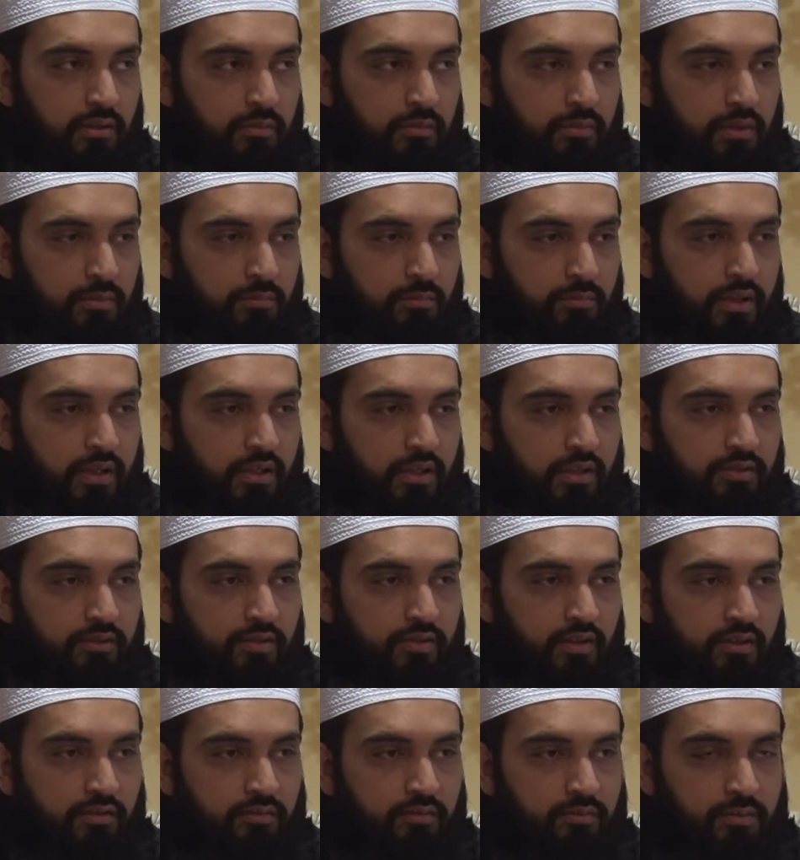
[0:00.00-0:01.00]
with it being a
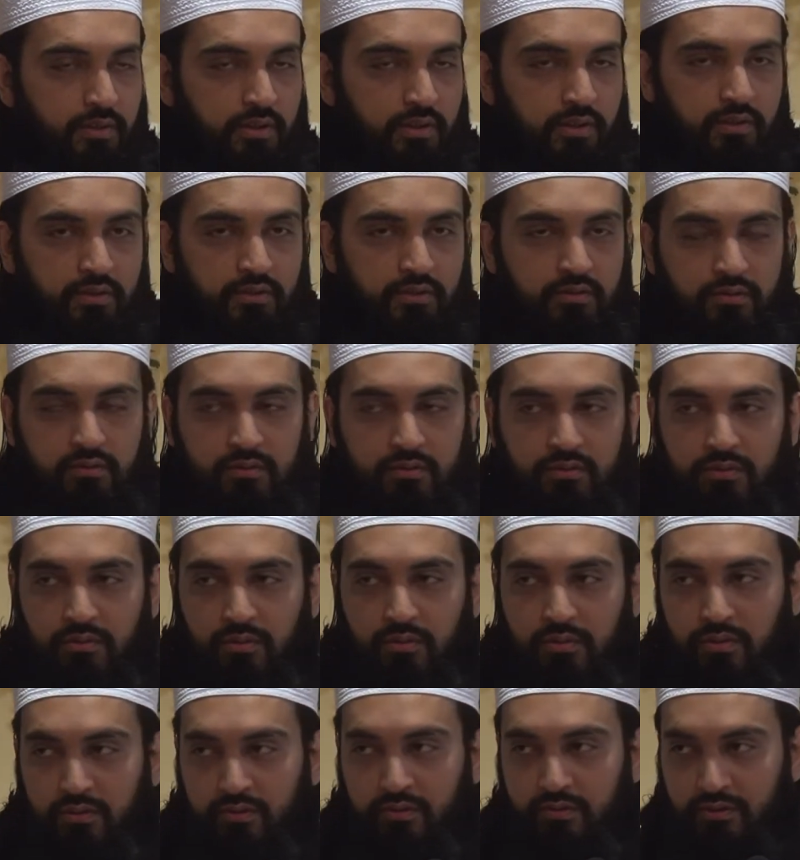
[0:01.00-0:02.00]
six-week
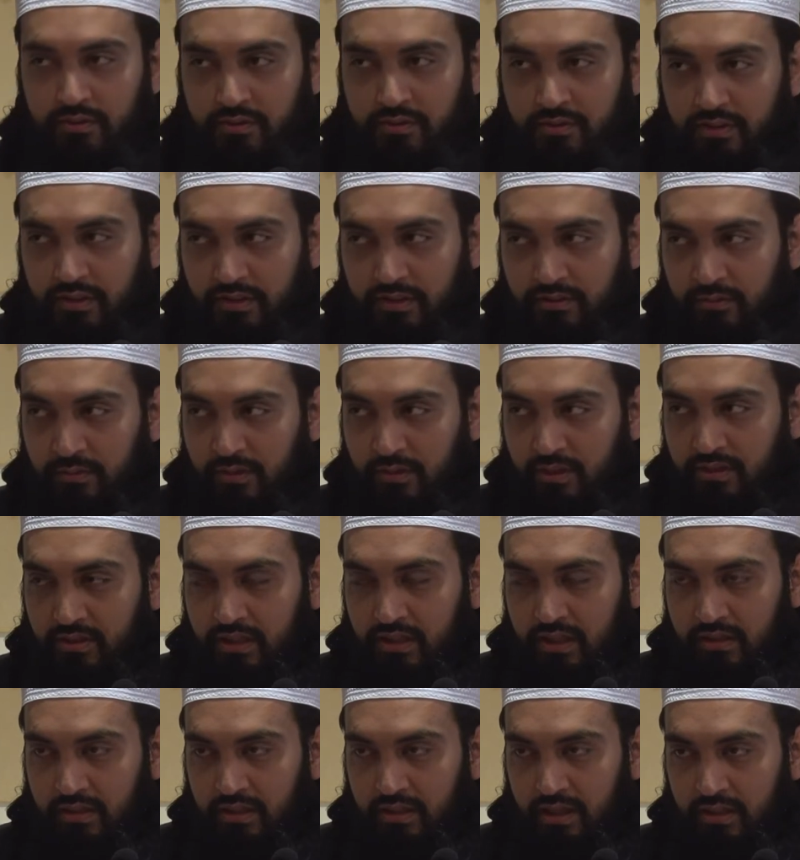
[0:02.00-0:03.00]
course or a six-week
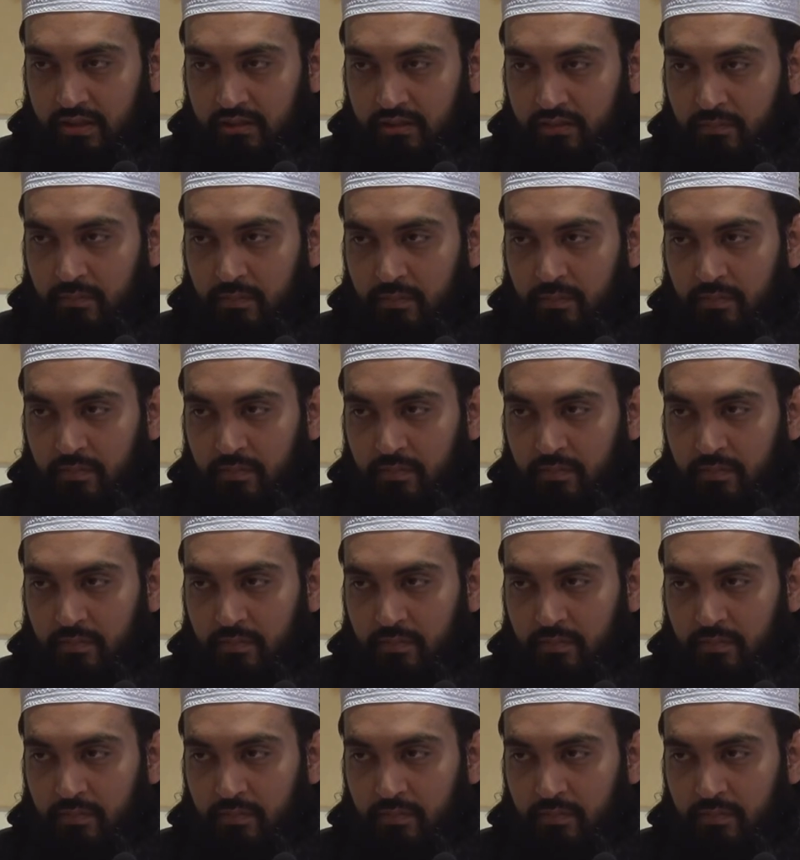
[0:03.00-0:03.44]
deadline,